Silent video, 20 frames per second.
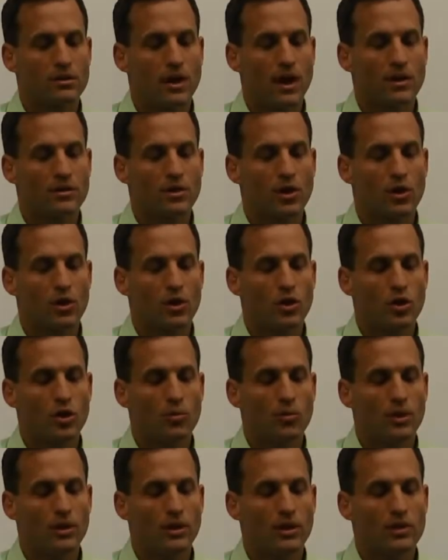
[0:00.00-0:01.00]
So that's our
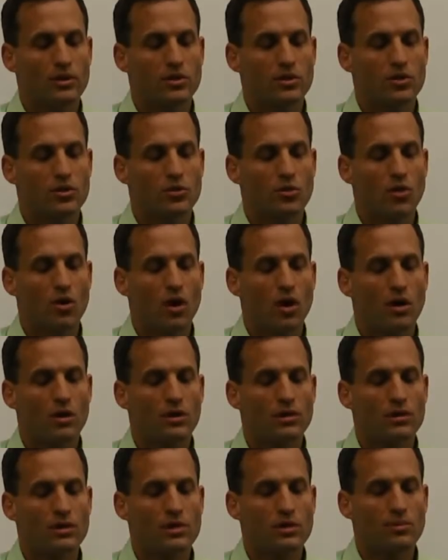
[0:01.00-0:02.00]
humanness,
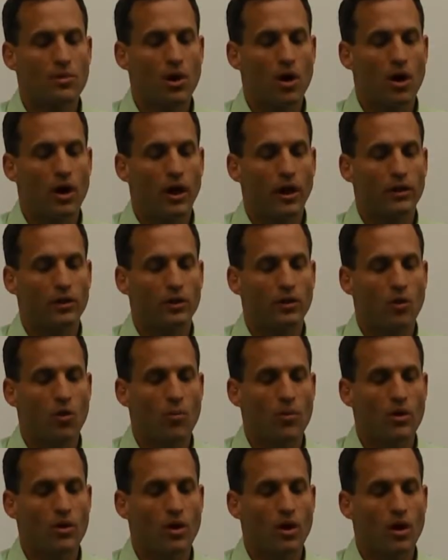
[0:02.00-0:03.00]
strong spine and
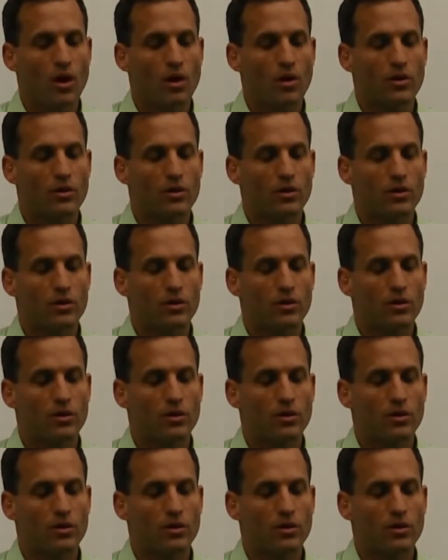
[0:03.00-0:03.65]
open heart.